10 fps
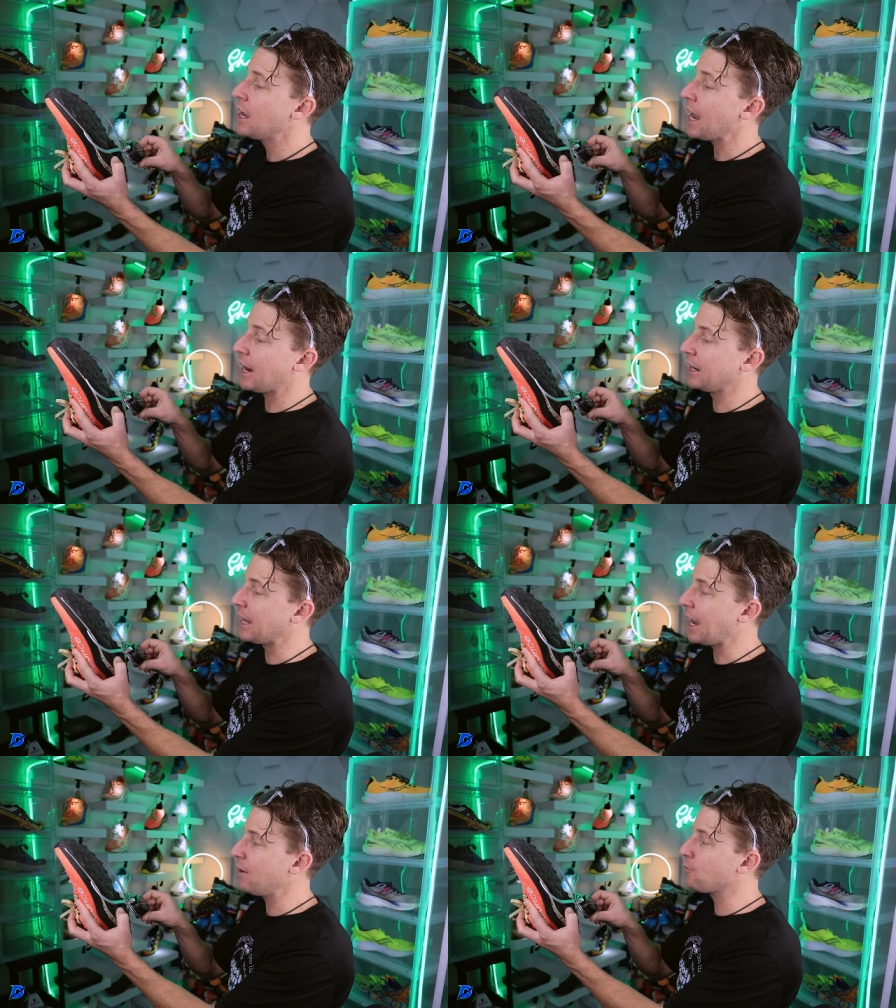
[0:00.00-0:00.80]
And
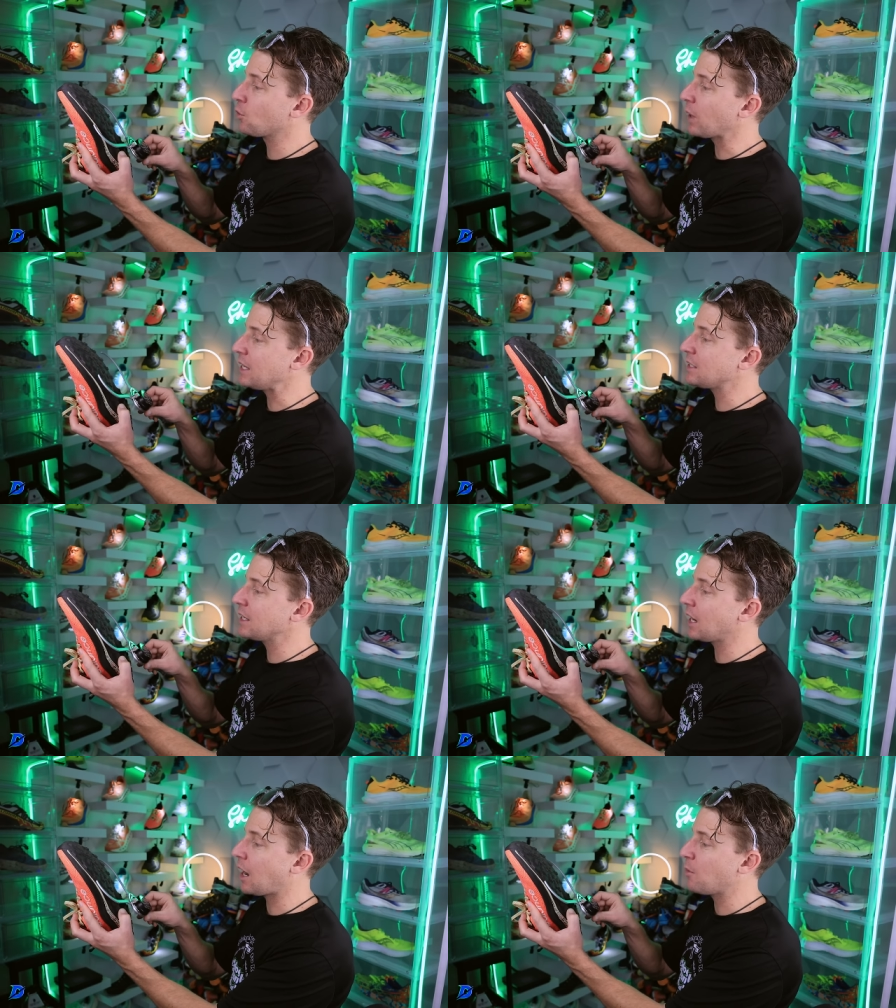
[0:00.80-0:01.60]
again, for
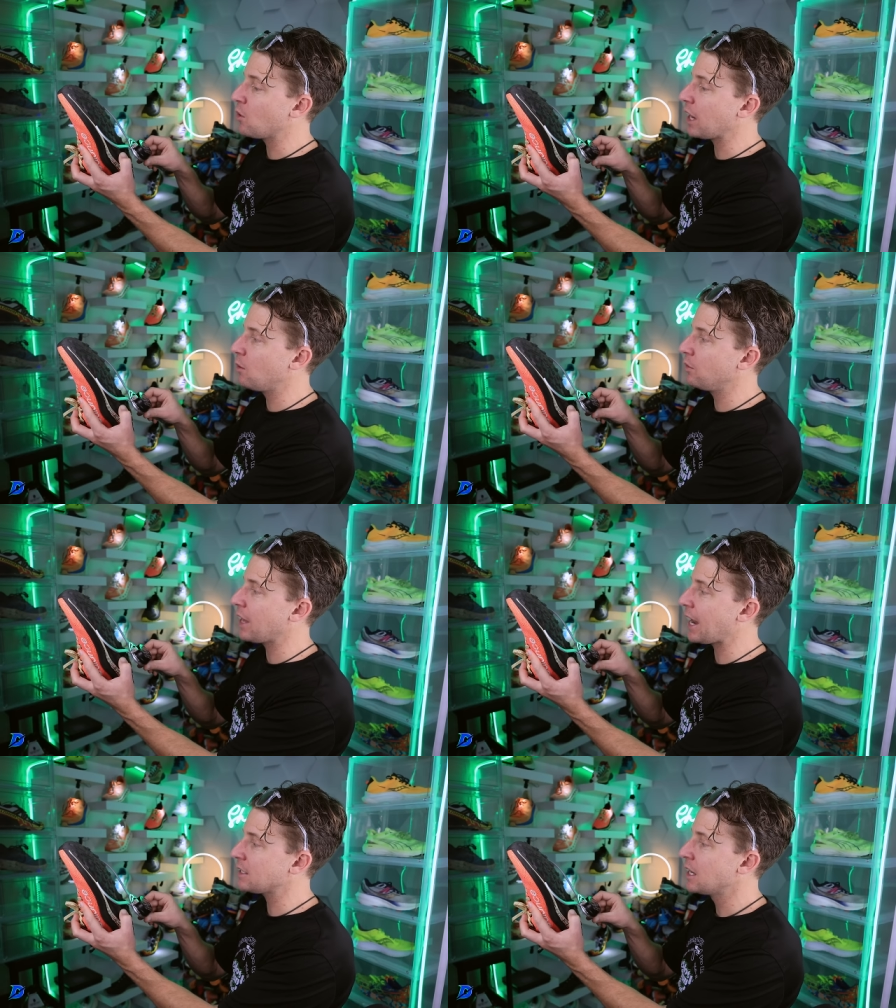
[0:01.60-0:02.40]
racing, I'm okay with
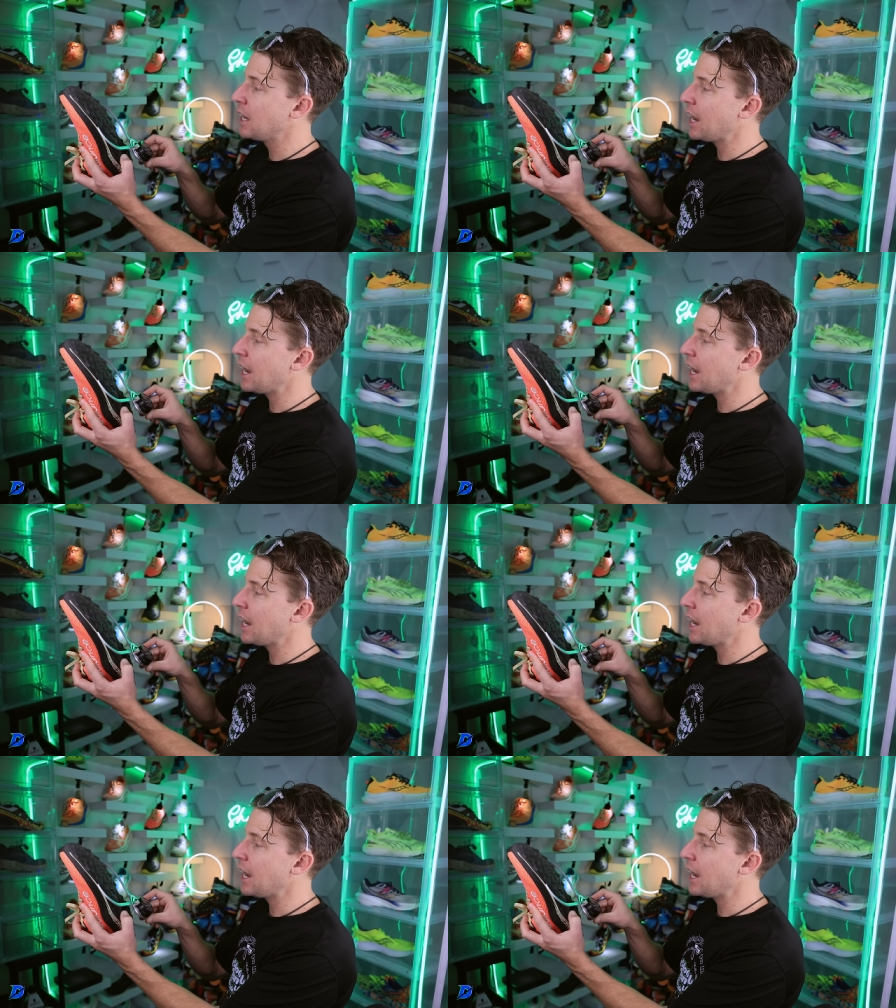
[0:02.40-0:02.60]
that.